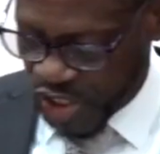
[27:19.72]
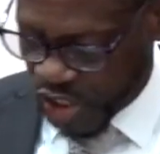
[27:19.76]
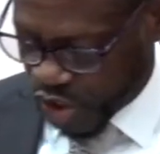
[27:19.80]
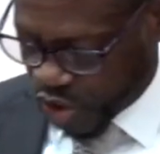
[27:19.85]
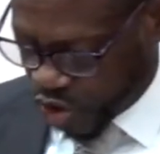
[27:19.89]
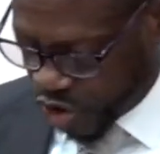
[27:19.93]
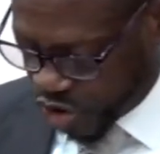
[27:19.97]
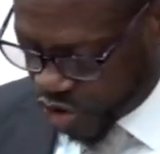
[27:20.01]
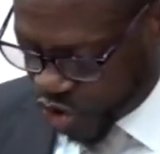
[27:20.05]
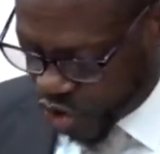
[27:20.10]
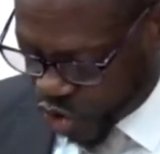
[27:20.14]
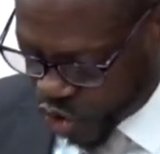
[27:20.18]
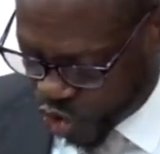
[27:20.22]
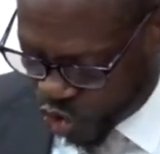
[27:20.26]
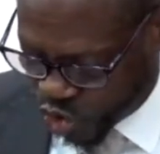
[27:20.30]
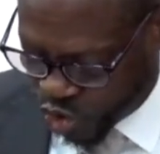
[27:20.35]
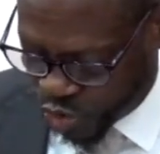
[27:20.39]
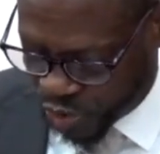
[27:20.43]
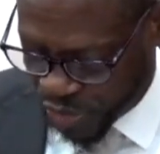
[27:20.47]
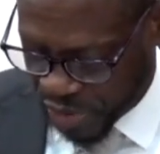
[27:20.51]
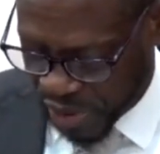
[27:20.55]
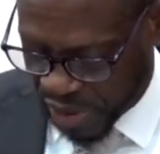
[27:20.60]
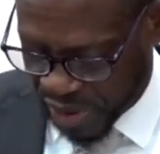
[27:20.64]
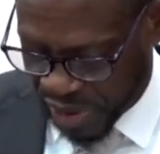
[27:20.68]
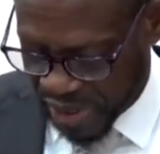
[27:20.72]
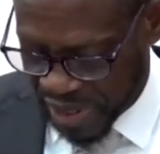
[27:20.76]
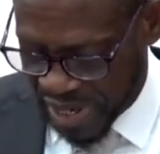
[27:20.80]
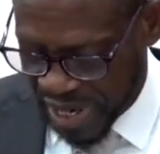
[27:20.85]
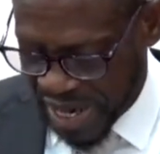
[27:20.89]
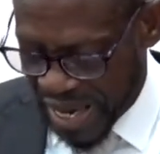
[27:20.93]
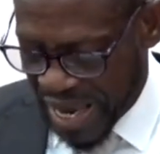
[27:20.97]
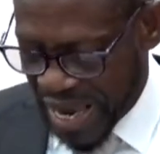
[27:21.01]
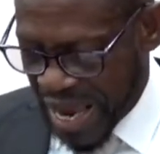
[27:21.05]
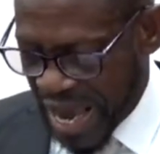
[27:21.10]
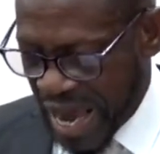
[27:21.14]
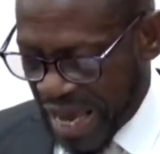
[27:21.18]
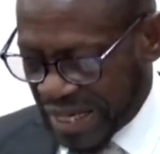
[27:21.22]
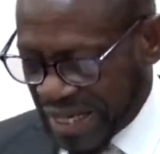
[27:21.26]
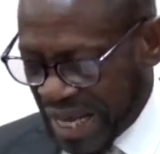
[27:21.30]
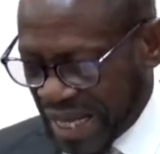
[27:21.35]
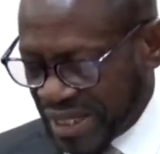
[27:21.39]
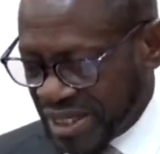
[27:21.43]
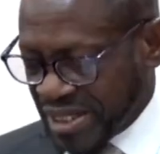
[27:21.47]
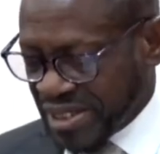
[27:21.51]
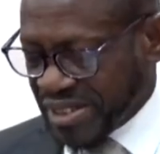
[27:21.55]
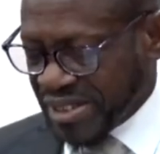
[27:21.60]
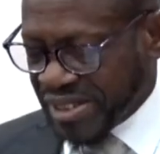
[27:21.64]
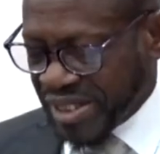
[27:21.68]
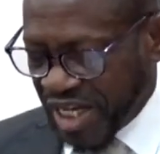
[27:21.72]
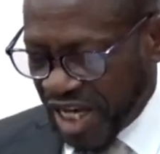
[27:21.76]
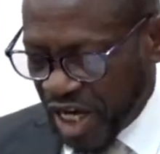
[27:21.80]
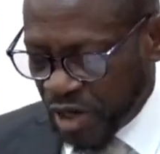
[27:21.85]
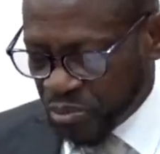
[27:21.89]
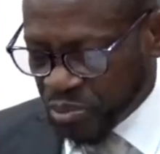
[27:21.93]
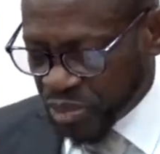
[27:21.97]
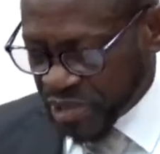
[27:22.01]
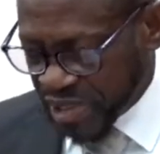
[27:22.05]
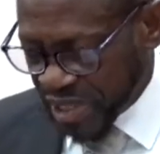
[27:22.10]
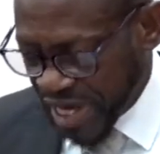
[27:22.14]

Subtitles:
the consumer and at the same